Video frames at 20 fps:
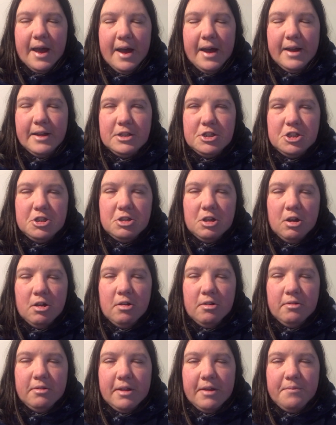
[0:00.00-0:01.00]
And, you
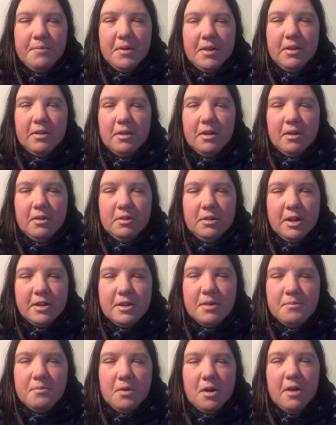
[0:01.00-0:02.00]
know, they've been
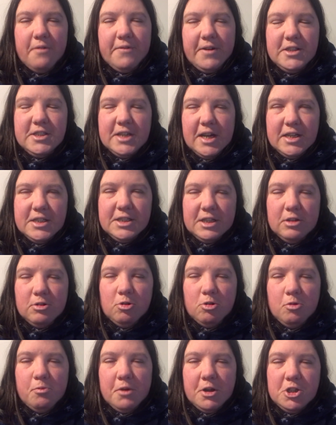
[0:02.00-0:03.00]
nothing but a fantastic,
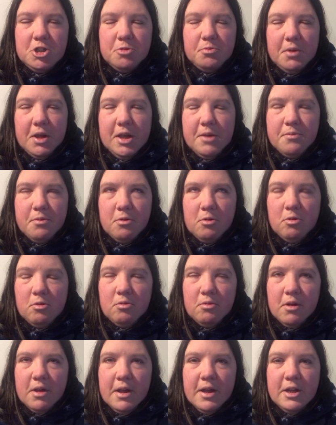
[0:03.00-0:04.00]
loyal bunch of
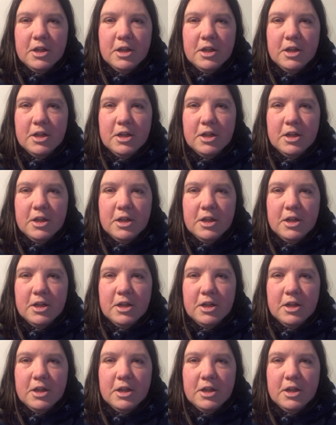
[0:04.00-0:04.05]
people.